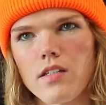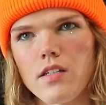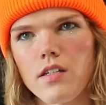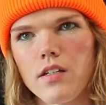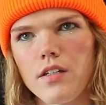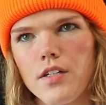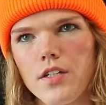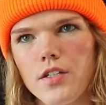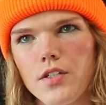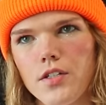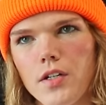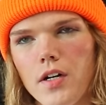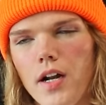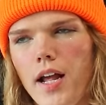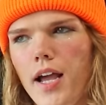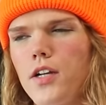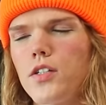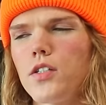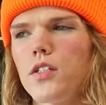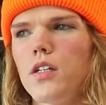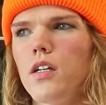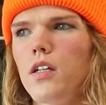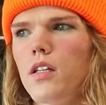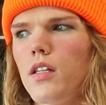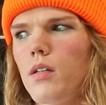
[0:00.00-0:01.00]
is still a dessert.
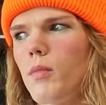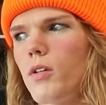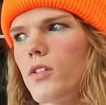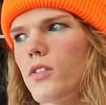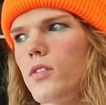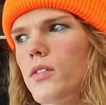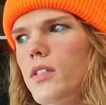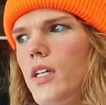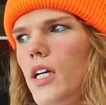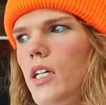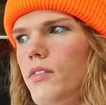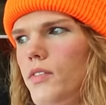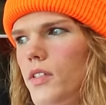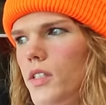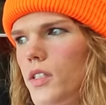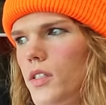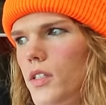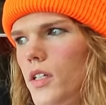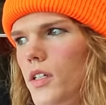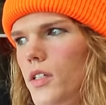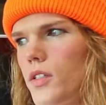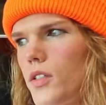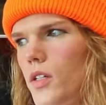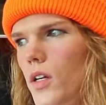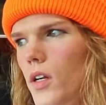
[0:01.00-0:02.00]
Actually, all of them are still kind of
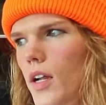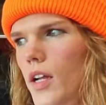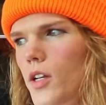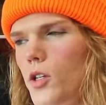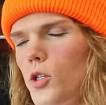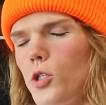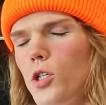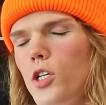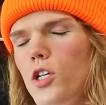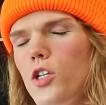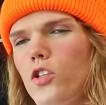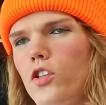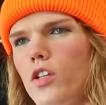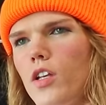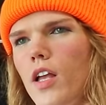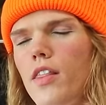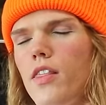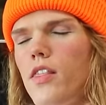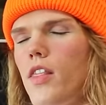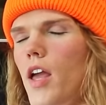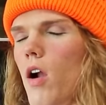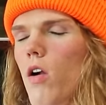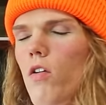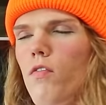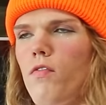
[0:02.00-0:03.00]
a, dessert. And she's,
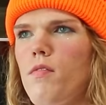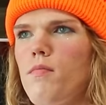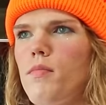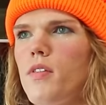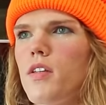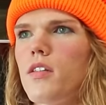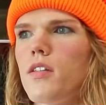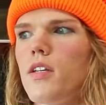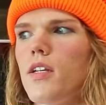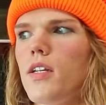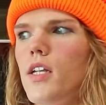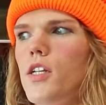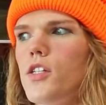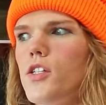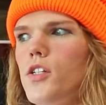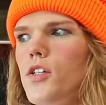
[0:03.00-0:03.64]
and they're from the city